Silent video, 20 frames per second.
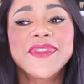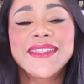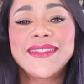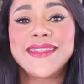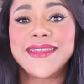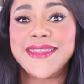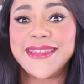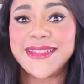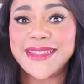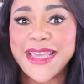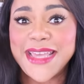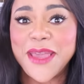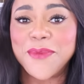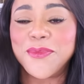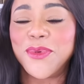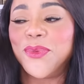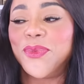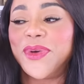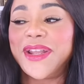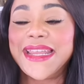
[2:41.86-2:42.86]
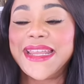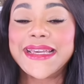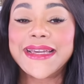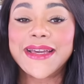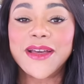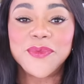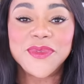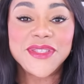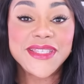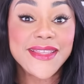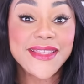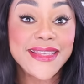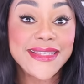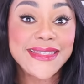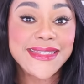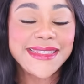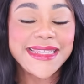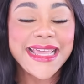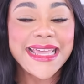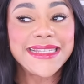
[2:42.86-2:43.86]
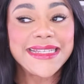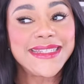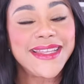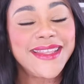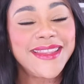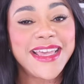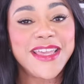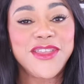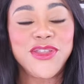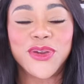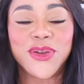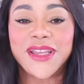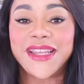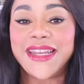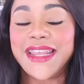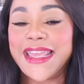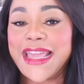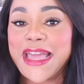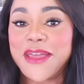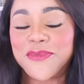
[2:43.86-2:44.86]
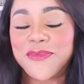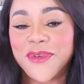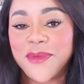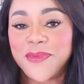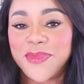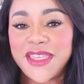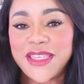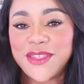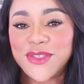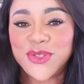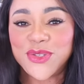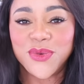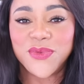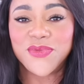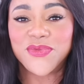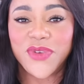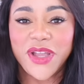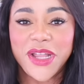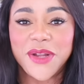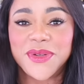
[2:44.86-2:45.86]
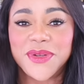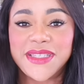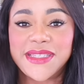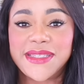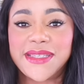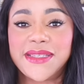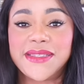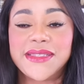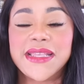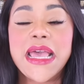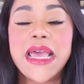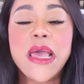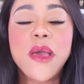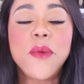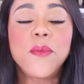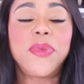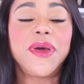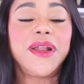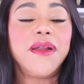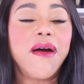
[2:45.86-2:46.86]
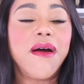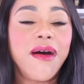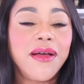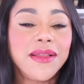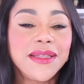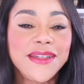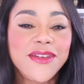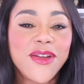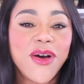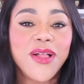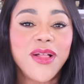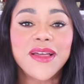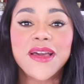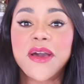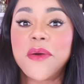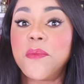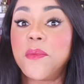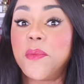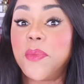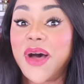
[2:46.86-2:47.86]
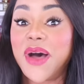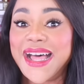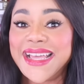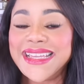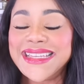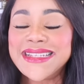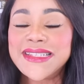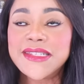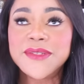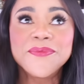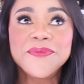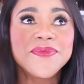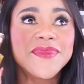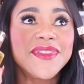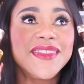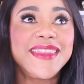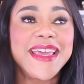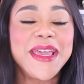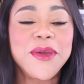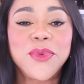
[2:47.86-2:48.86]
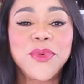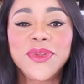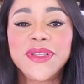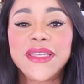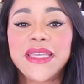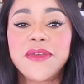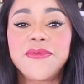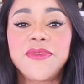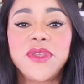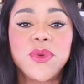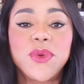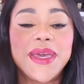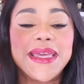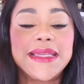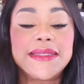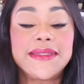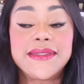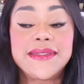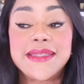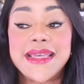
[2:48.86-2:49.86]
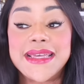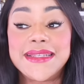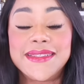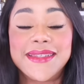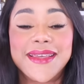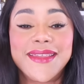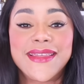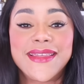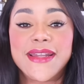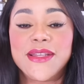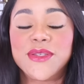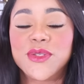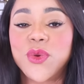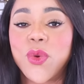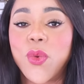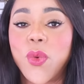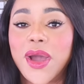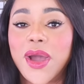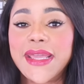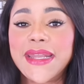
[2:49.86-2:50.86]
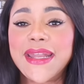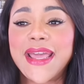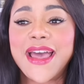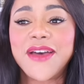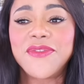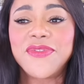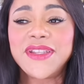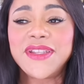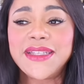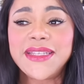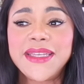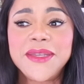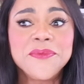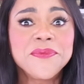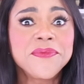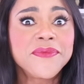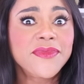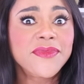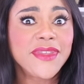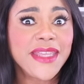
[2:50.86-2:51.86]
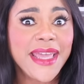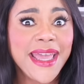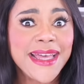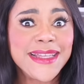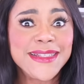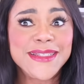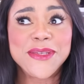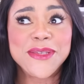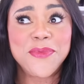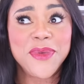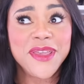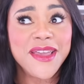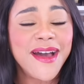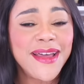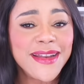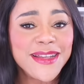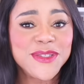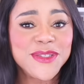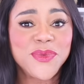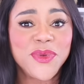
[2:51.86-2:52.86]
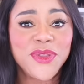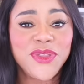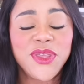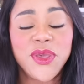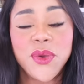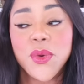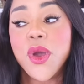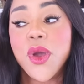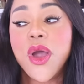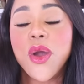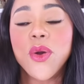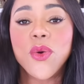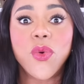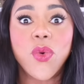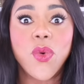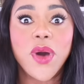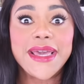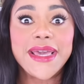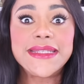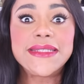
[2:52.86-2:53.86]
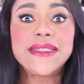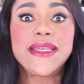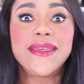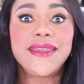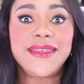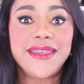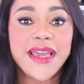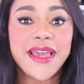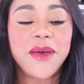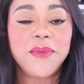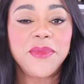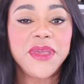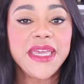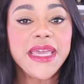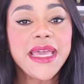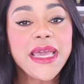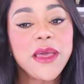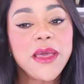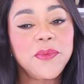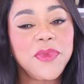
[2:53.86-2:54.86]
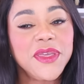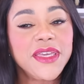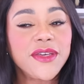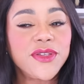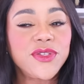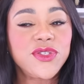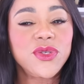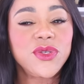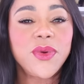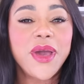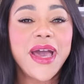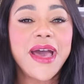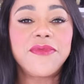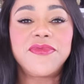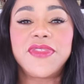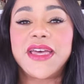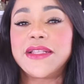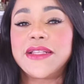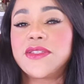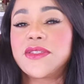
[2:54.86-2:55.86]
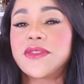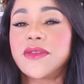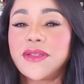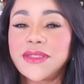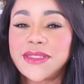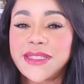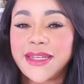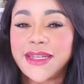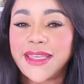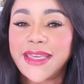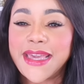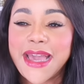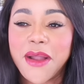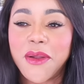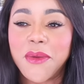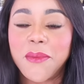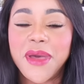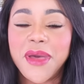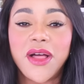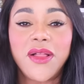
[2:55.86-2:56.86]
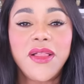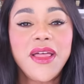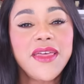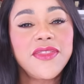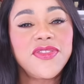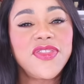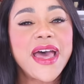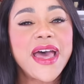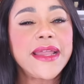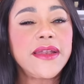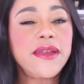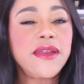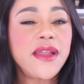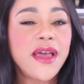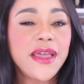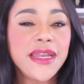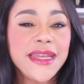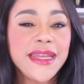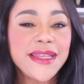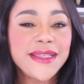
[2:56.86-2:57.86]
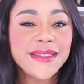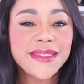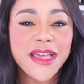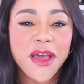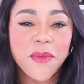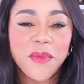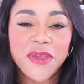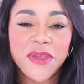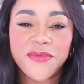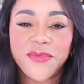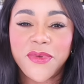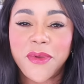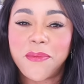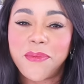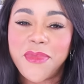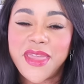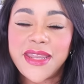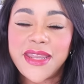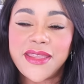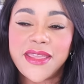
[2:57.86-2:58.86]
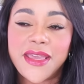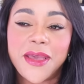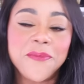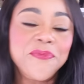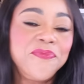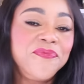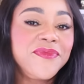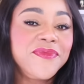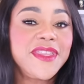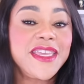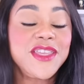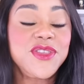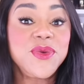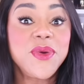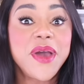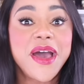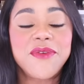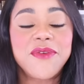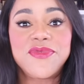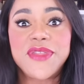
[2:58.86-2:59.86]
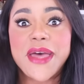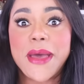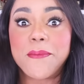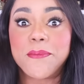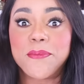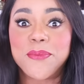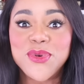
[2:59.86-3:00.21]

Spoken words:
to the table when it comes to the scent that you're going to get from these two fragrances. But all in all combined, they will give you a scent that is quite heavenly and, to be honest with you, quite yummy, because you have that salted caramel, that nuttiness coming from Minya, then you have that